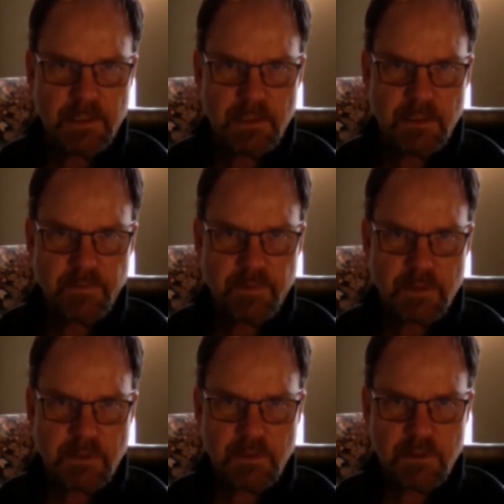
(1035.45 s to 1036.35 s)

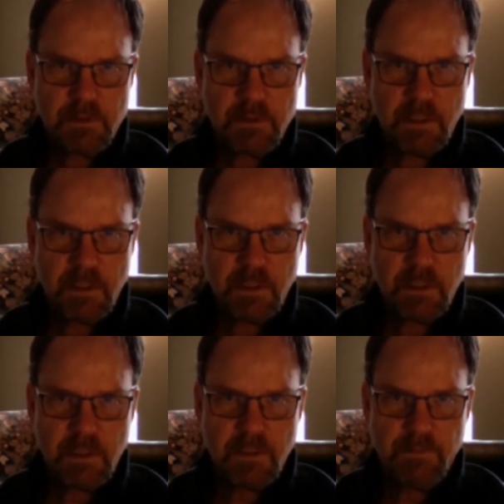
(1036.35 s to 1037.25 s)
officers
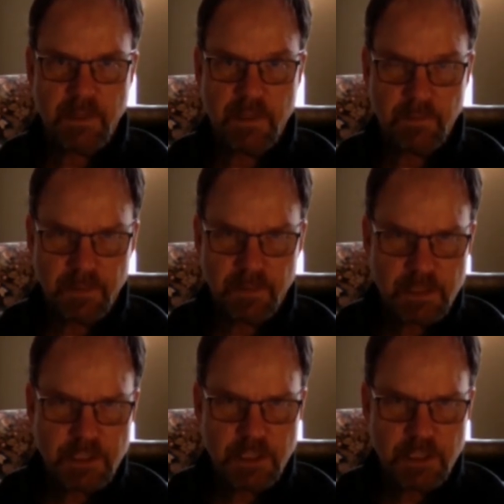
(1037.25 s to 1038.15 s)
and the police
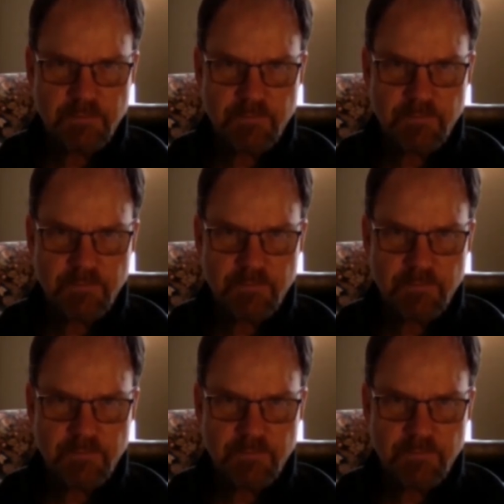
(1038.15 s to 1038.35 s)
chief,